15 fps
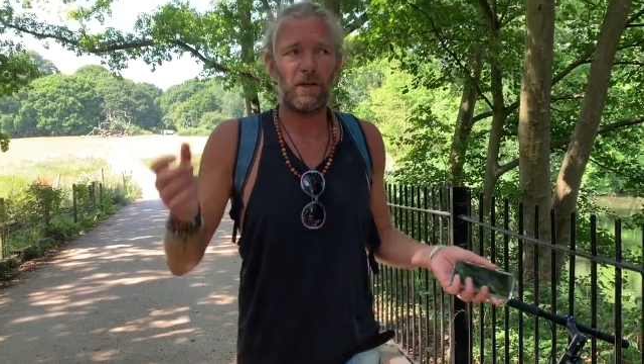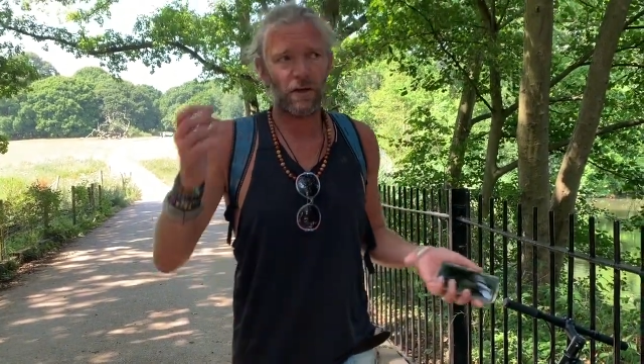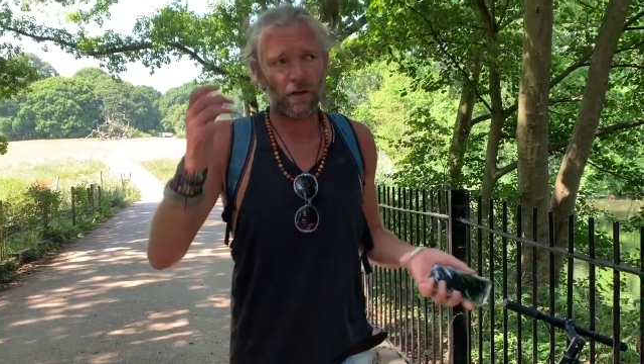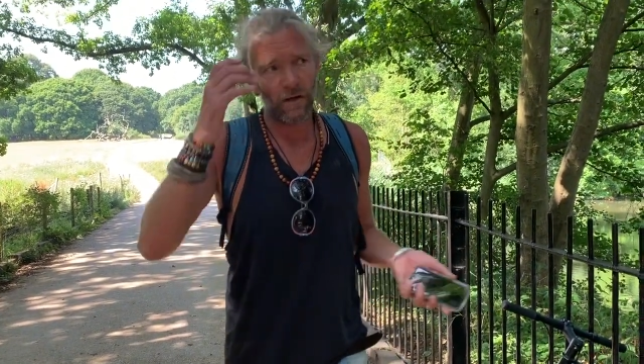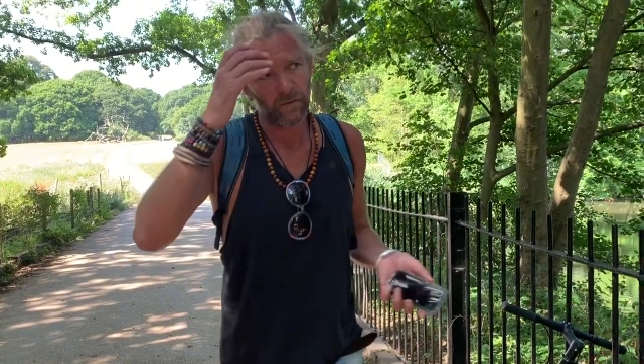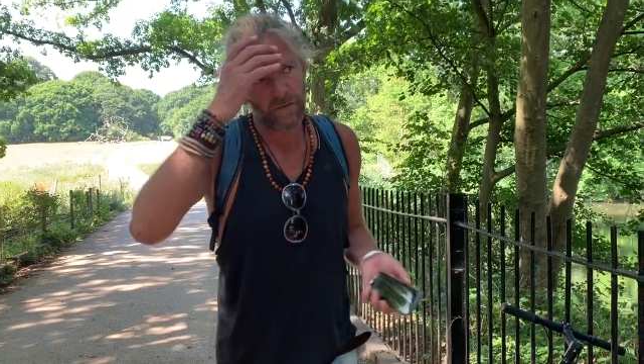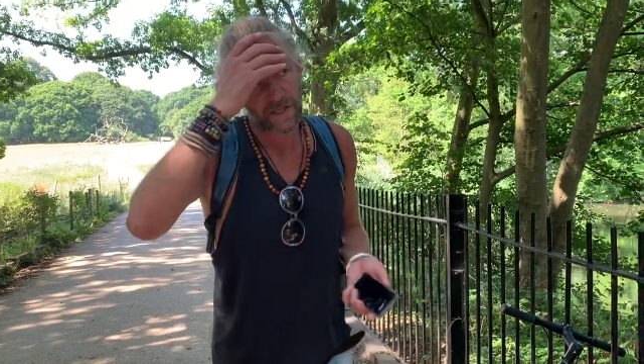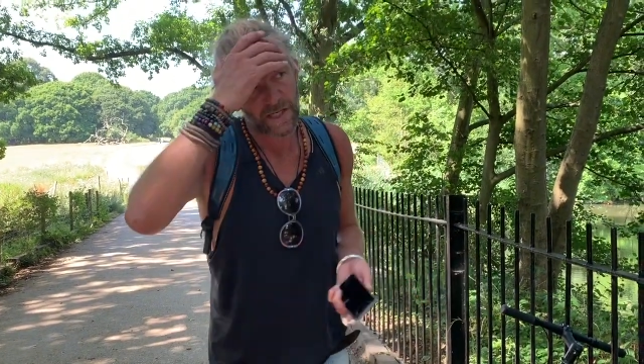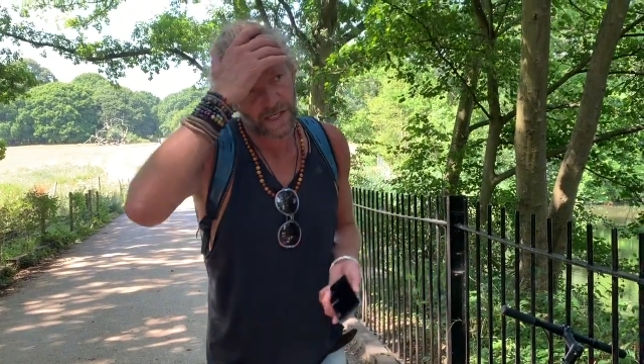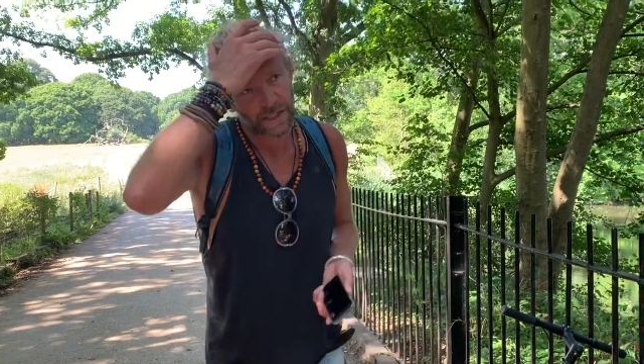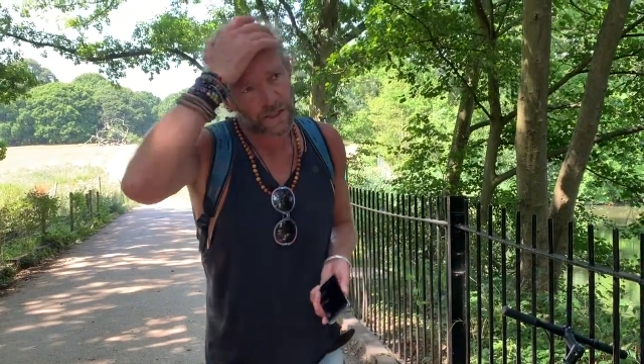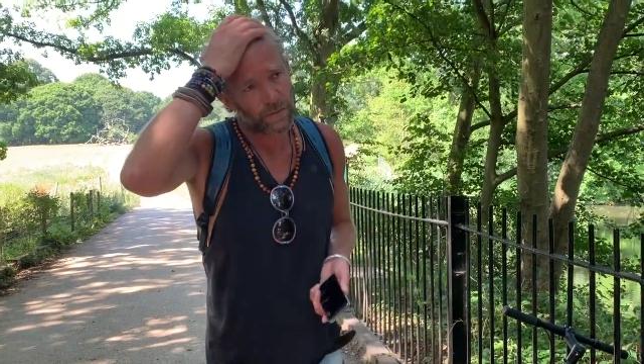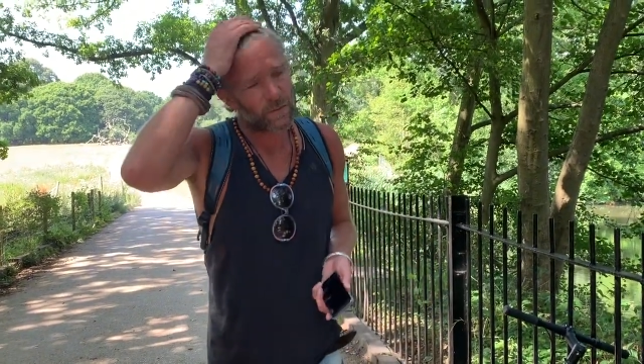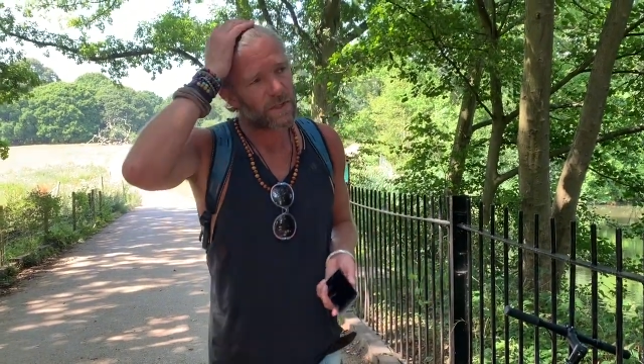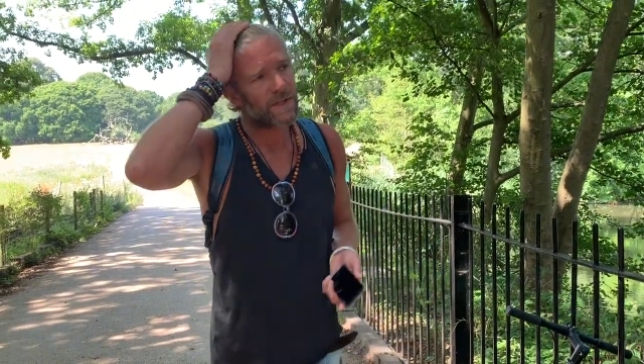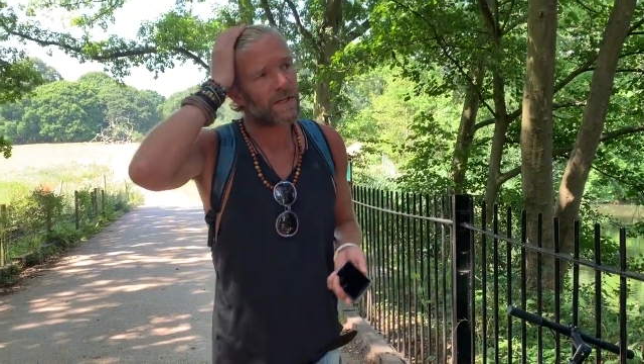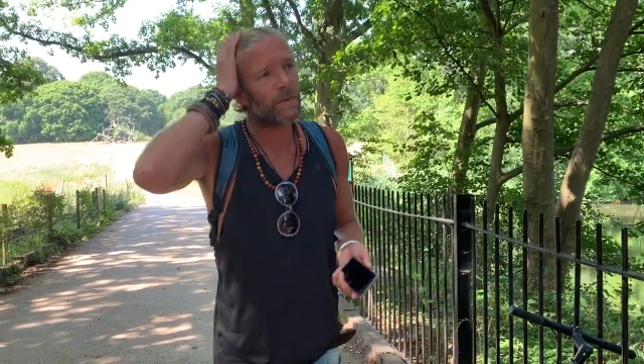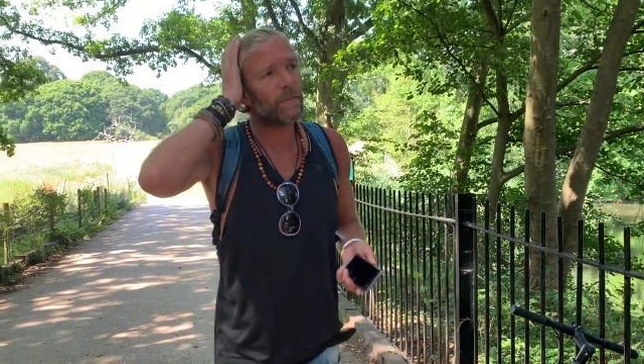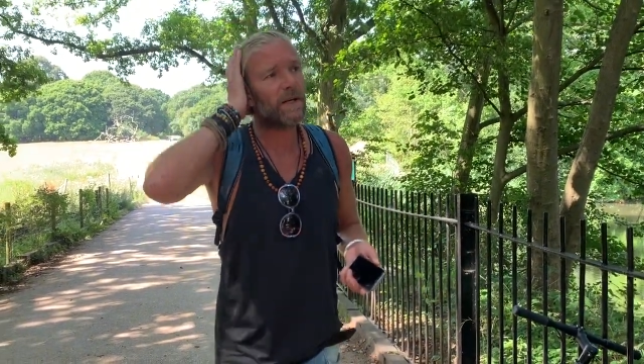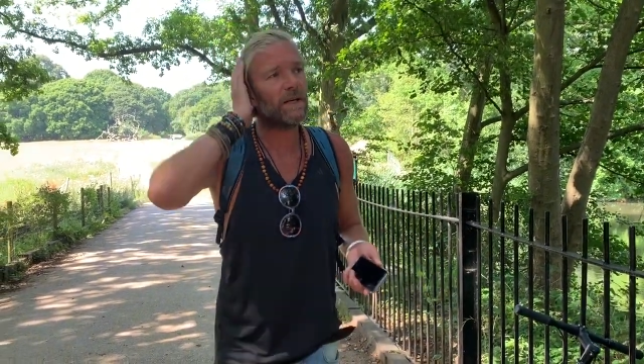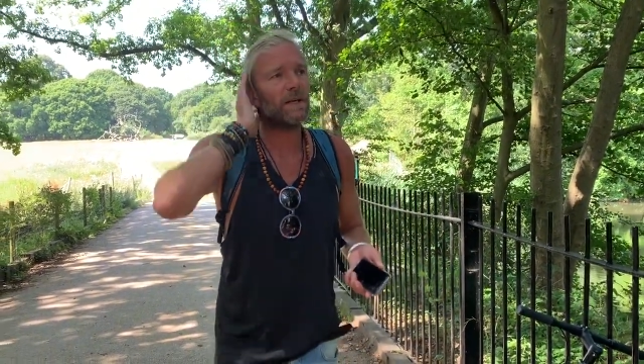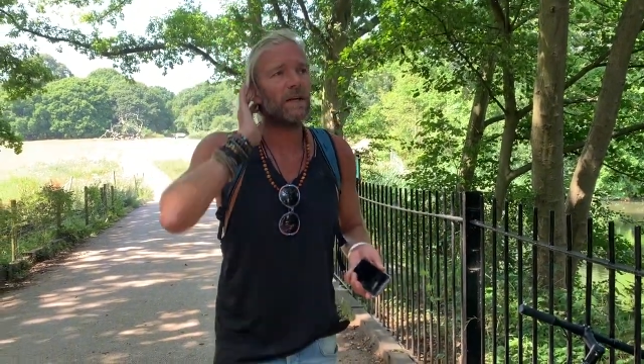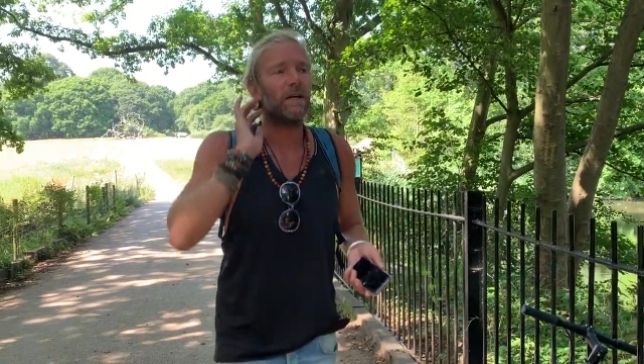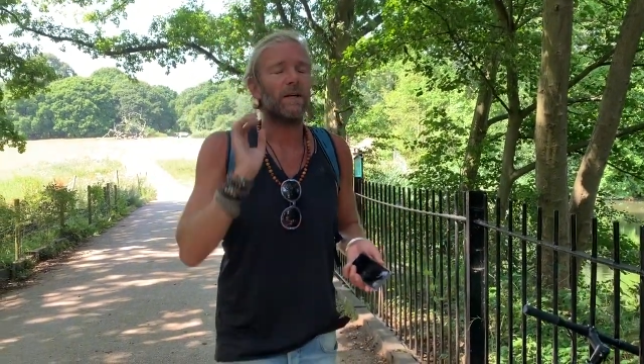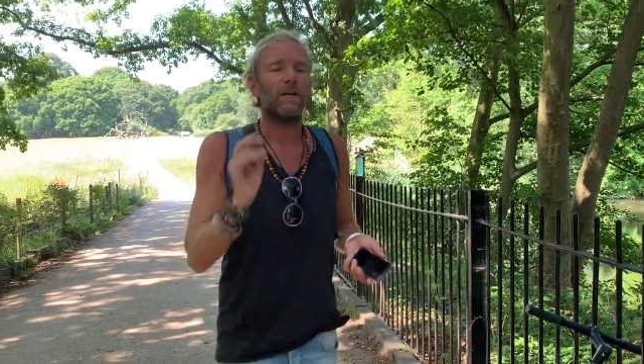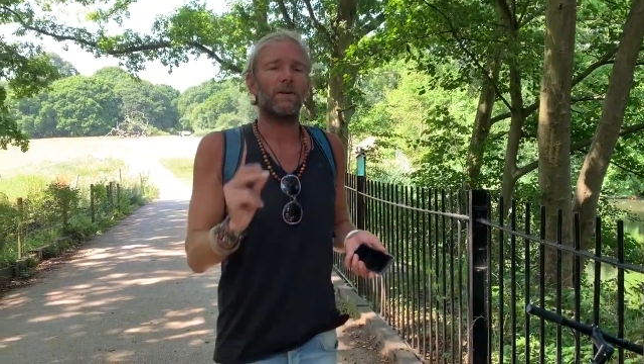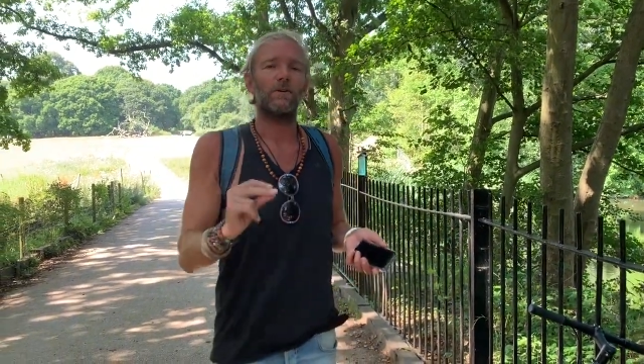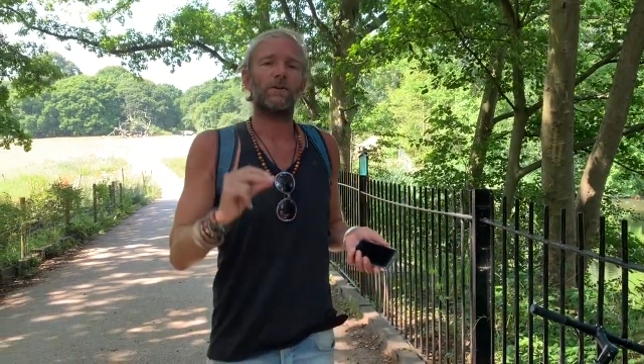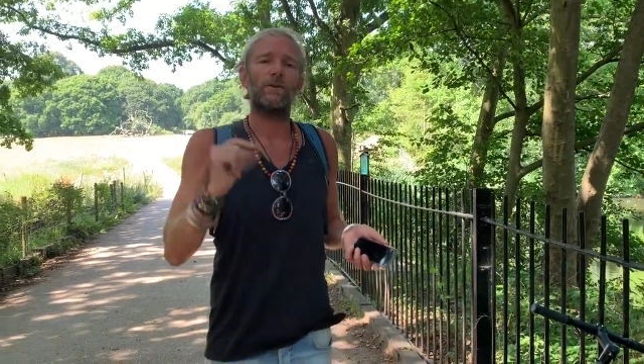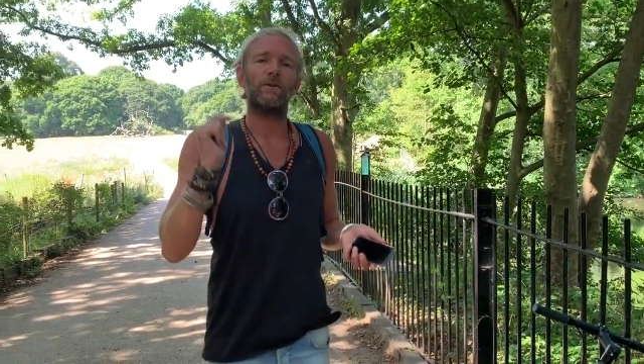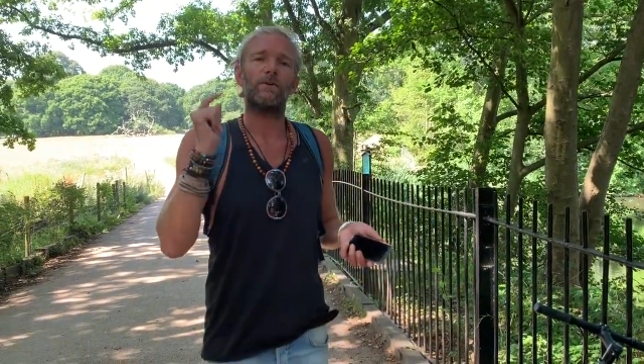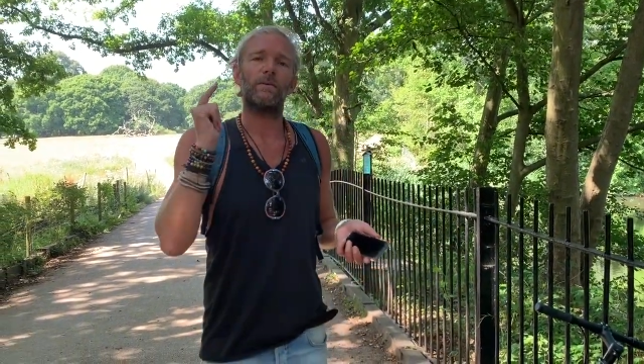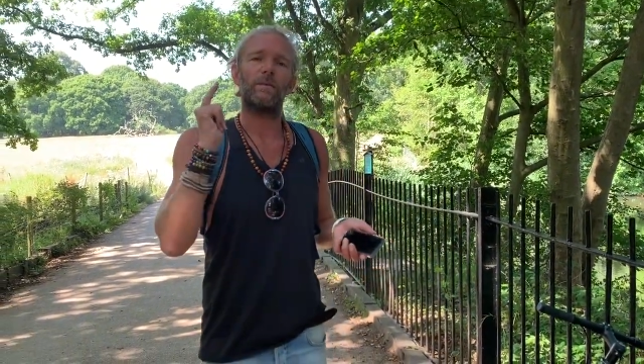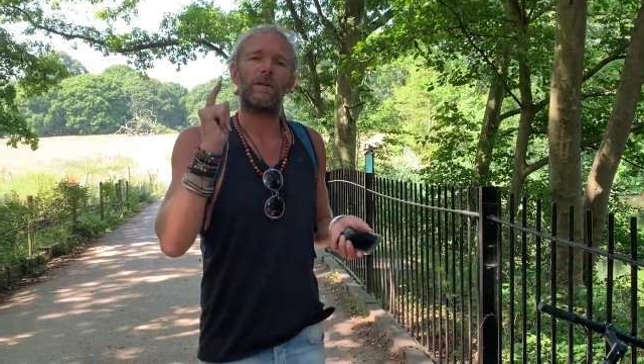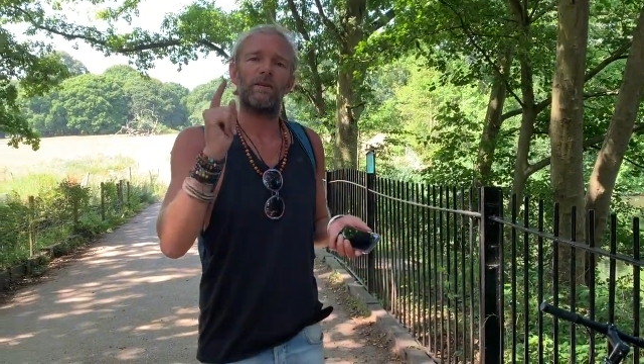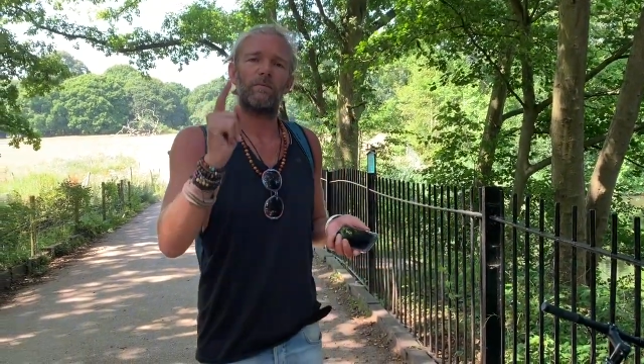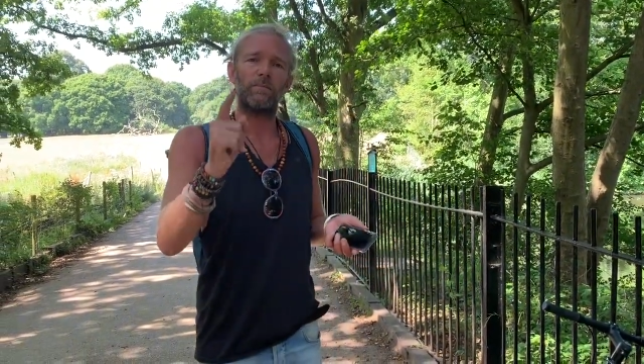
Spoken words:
a conversation with someone, you can do a bit of